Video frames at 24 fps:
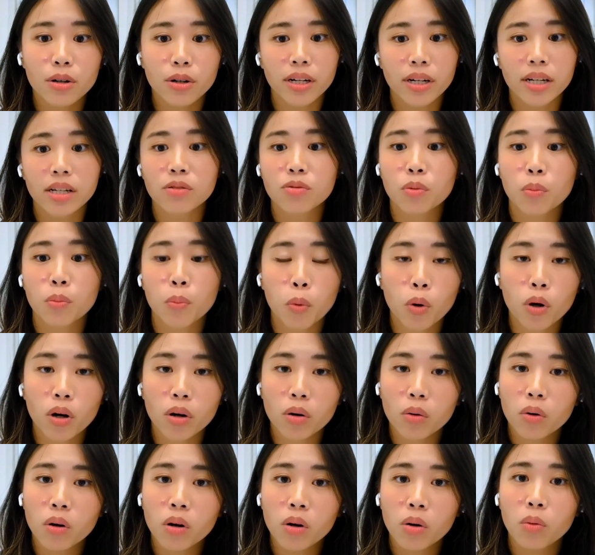earnings
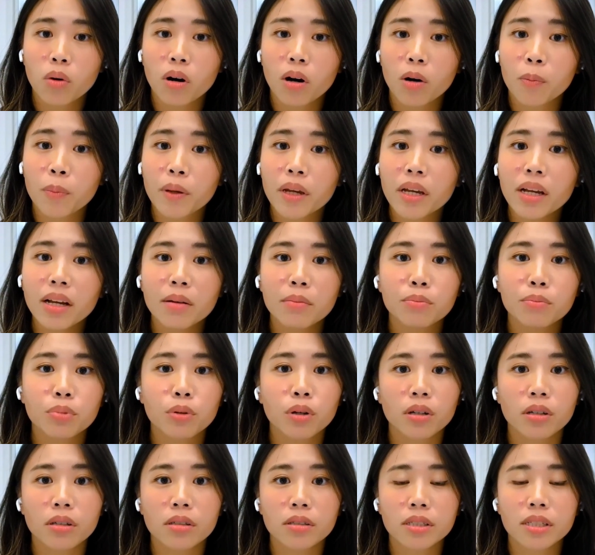report while being
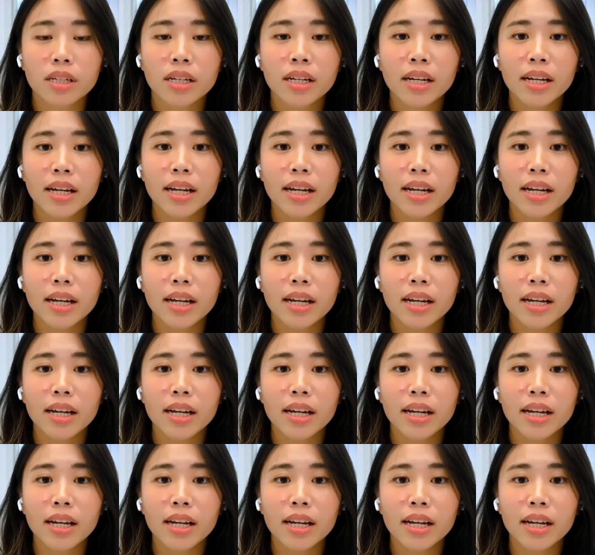embroiled